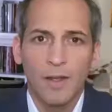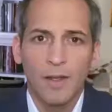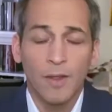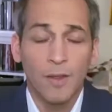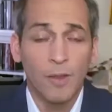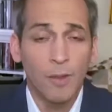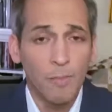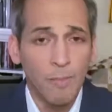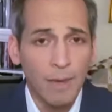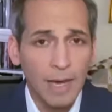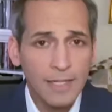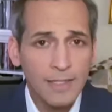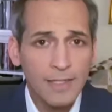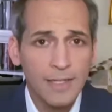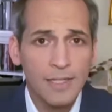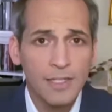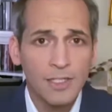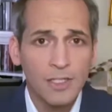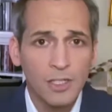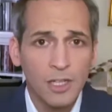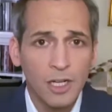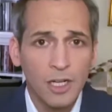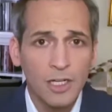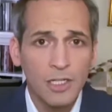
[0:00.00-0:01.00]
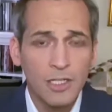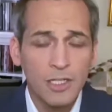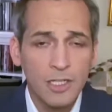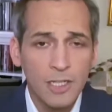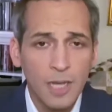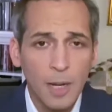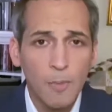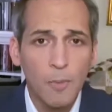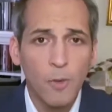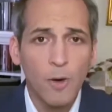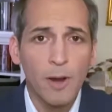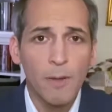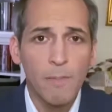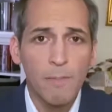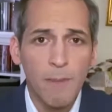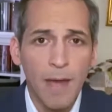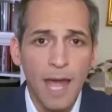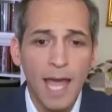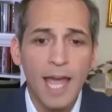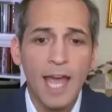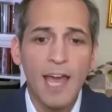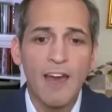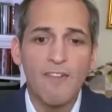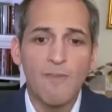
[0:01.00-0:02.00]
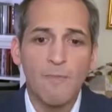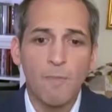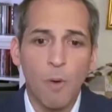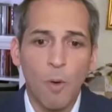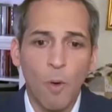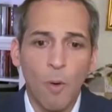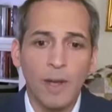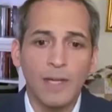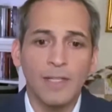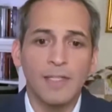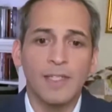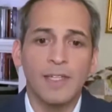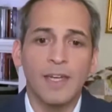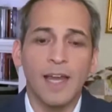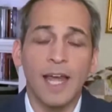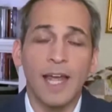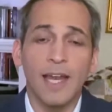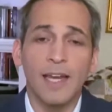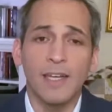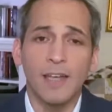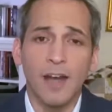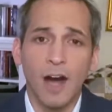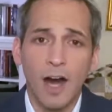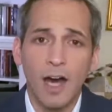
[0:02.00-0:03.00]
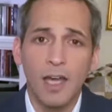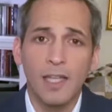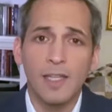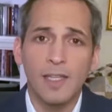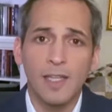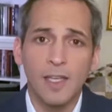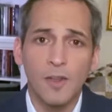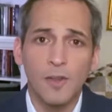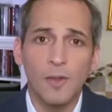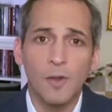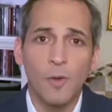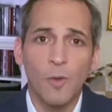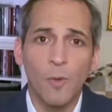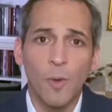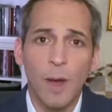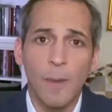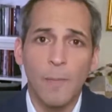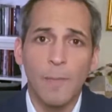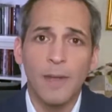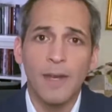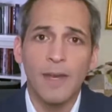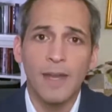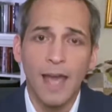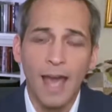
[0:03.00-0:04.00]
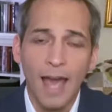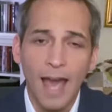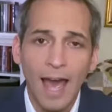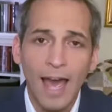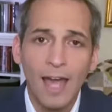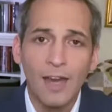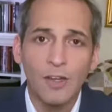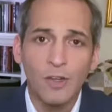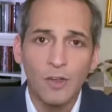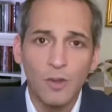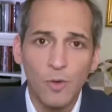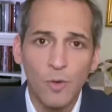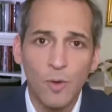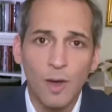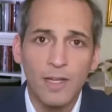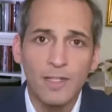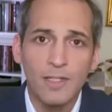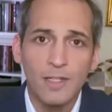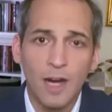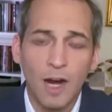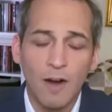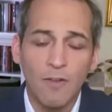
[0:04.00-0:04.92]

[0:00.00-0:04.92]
The message? Someone may have pointed a non-lethal weapon at U.S.